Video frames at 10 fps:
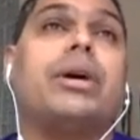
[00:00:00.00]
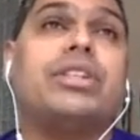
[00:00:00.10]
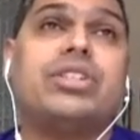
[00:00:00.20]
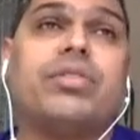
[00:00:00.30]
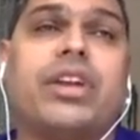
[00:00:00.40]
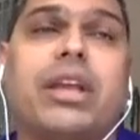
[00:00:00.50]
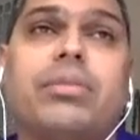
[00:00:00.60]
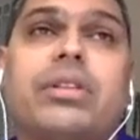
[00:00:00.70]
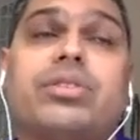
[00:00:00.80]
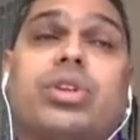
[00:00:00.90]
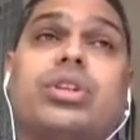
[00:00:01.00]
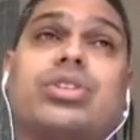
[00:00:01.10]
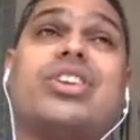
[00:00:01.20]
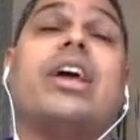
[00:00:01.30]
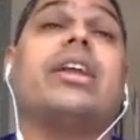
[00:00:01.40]
bunch of tables
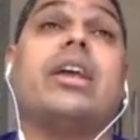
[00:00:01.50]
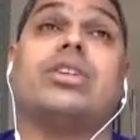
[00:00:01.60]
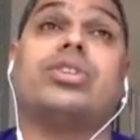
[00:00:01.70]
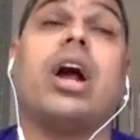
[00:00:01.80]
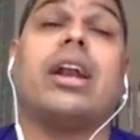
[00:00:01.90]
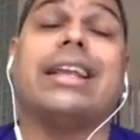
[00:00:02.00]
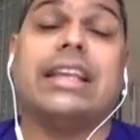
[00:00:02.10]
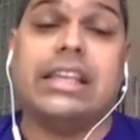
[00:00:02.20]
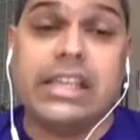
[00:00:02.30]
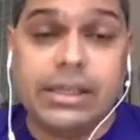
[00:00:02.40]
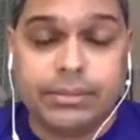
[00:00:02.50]
share a shard key